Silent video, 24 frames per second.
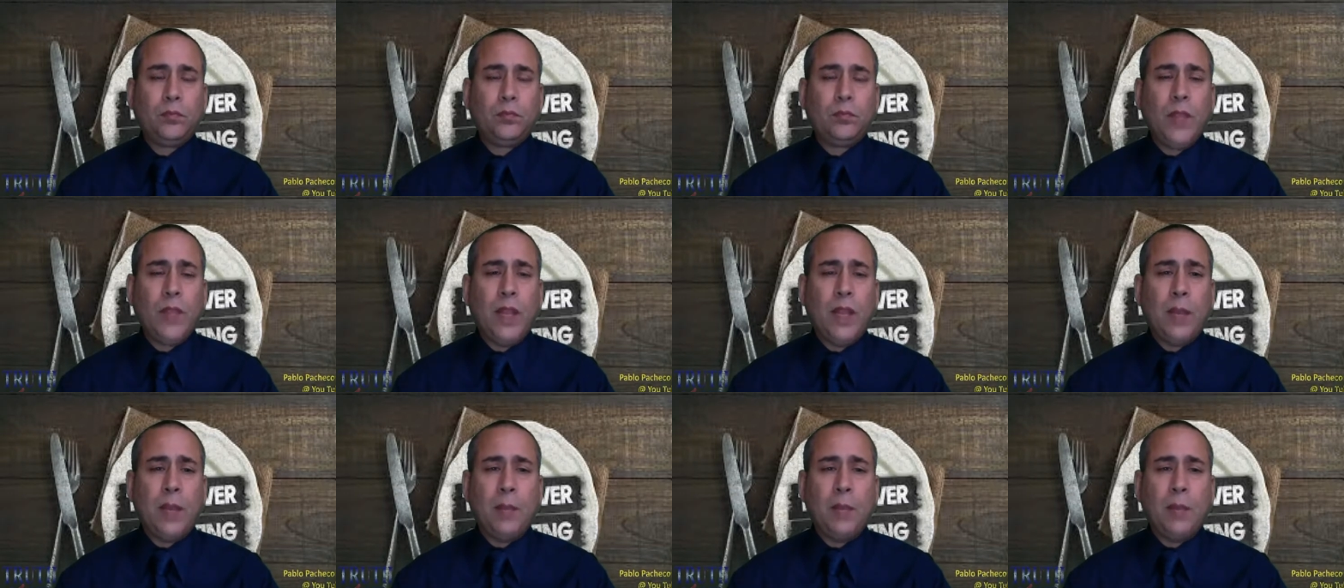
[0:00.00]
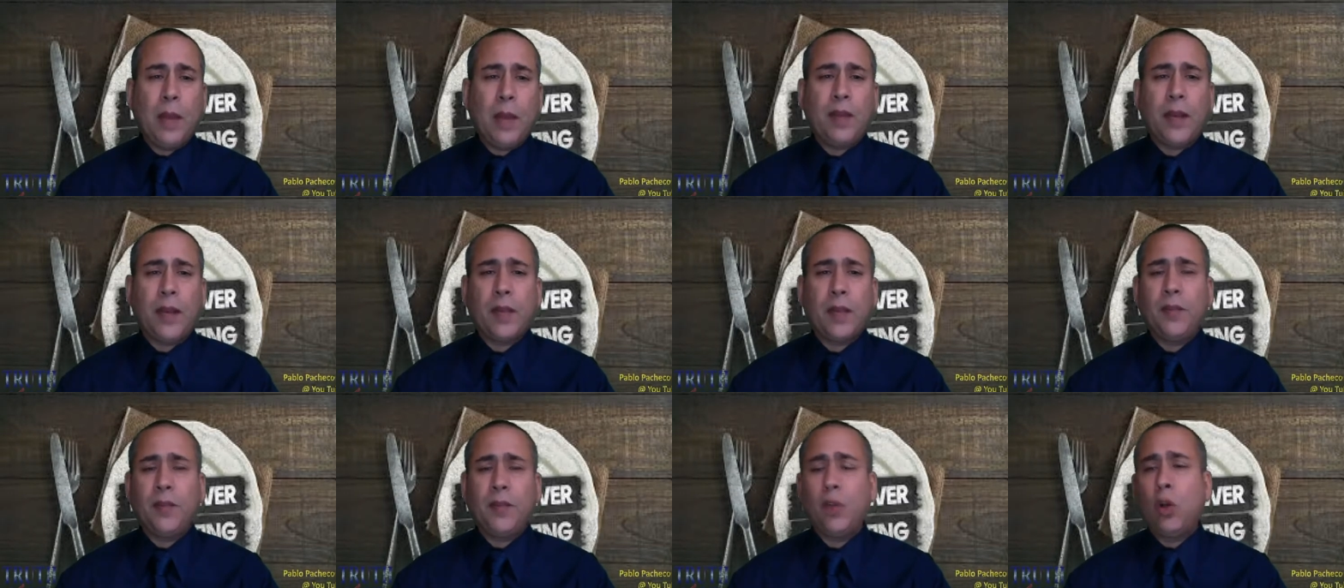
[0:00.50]
Uh, matter of
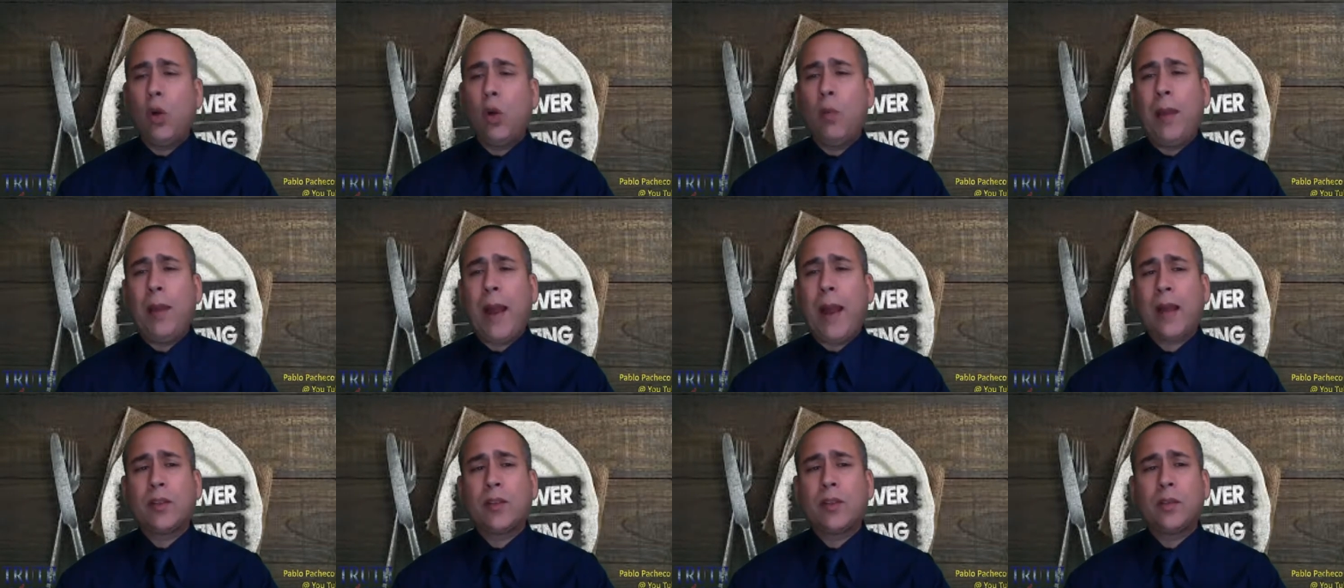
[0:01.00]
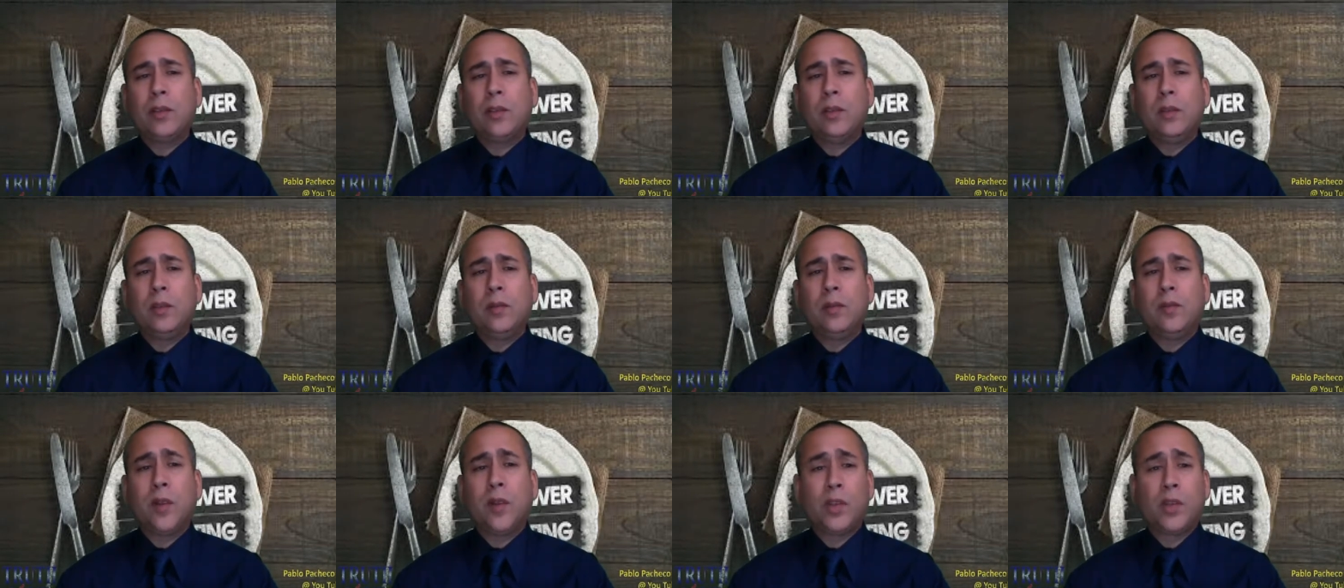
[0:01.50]
fact, if you go back
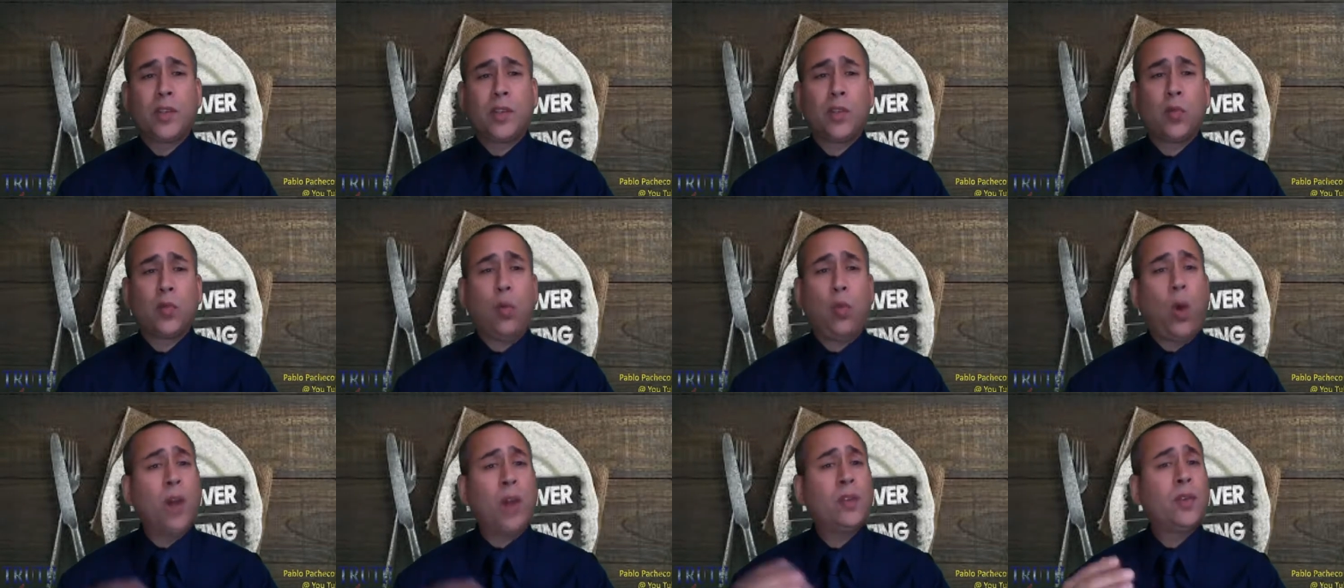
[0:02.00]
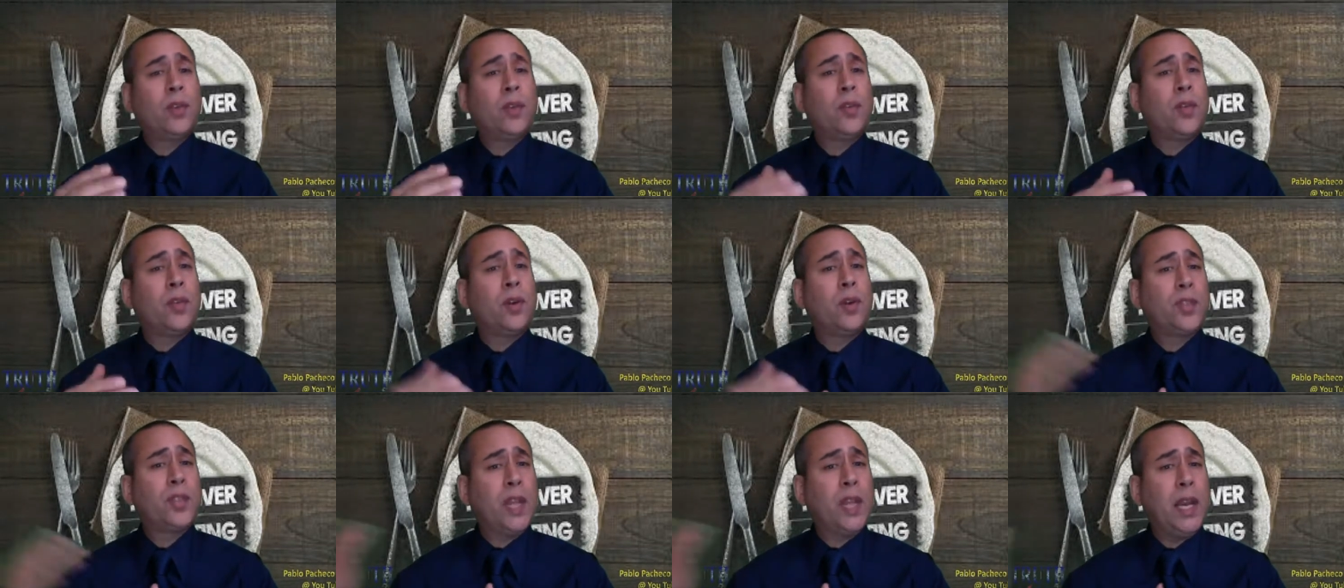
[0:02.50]
to verses 1 to
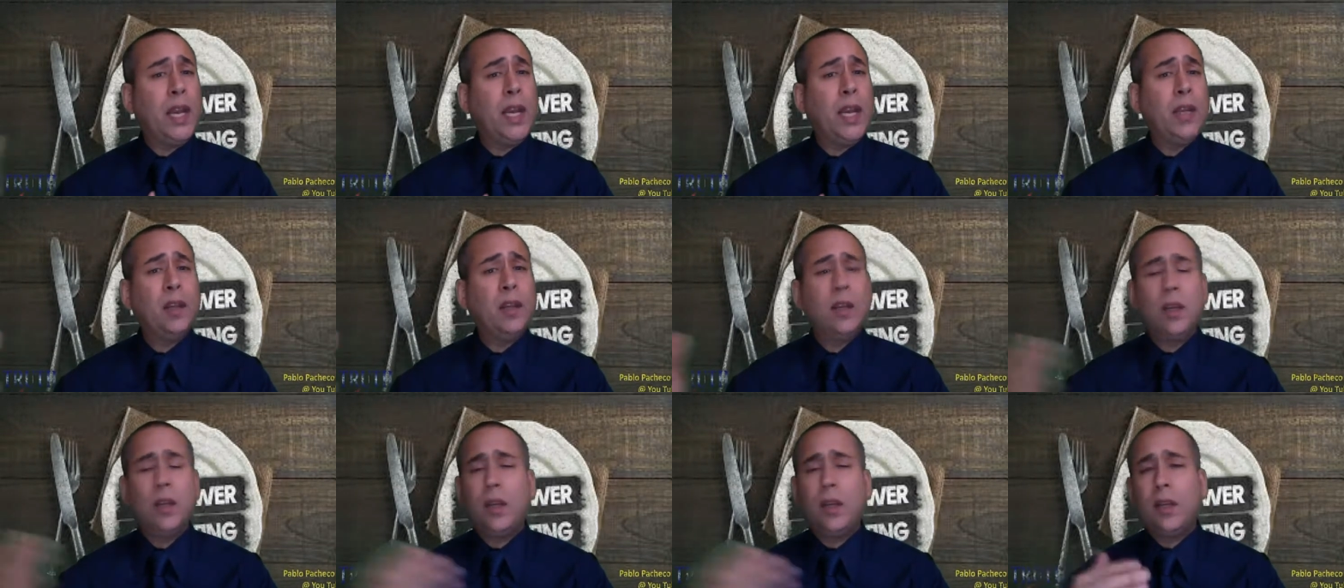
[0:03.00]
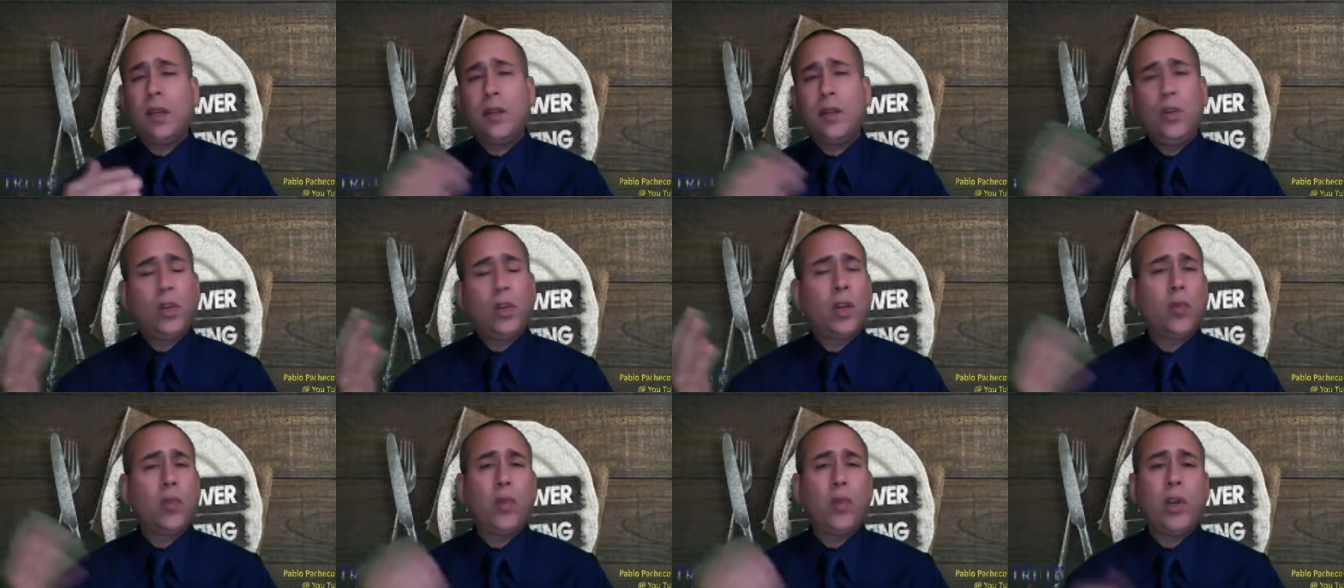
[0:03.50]
13, you
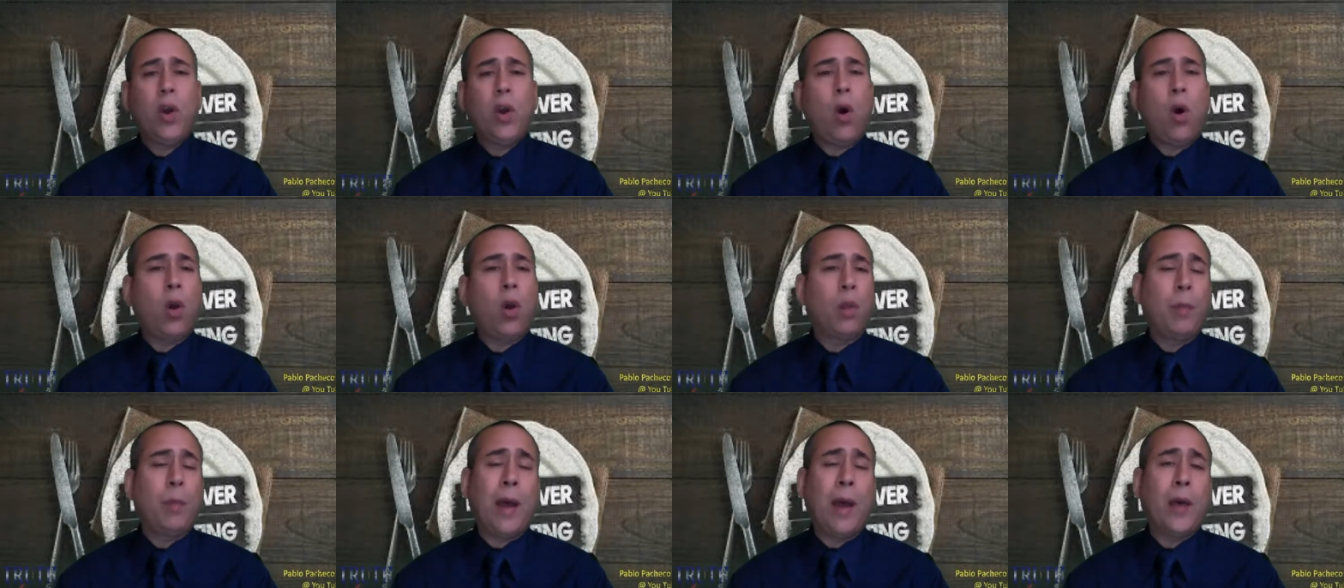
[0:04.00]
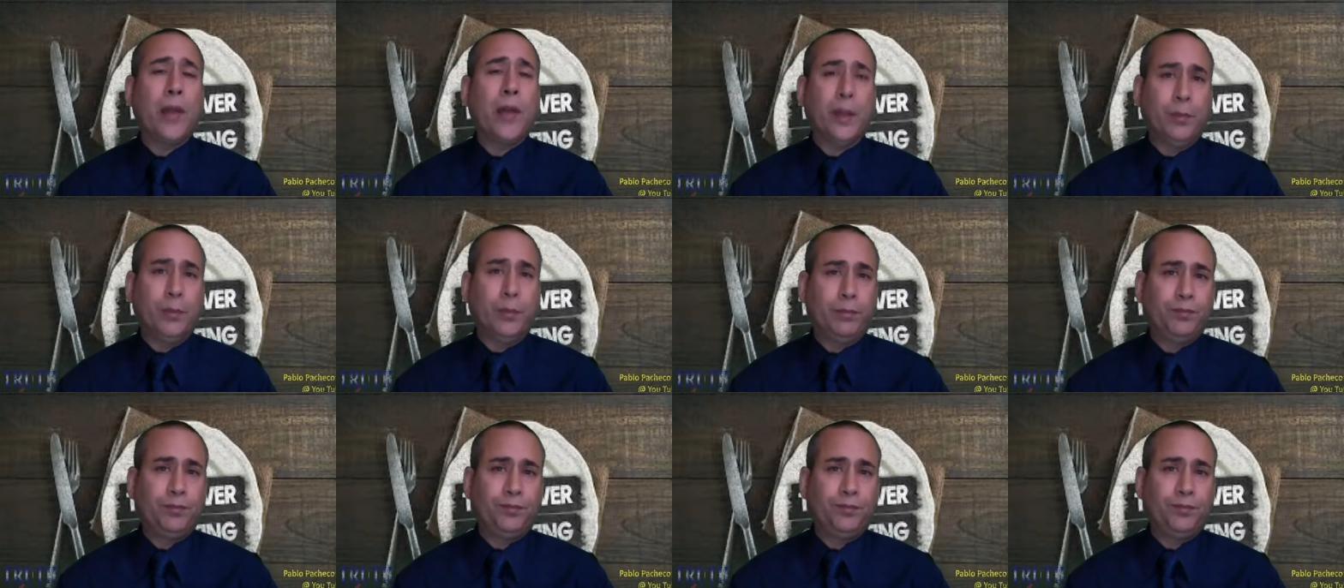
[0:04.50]
can read all about it.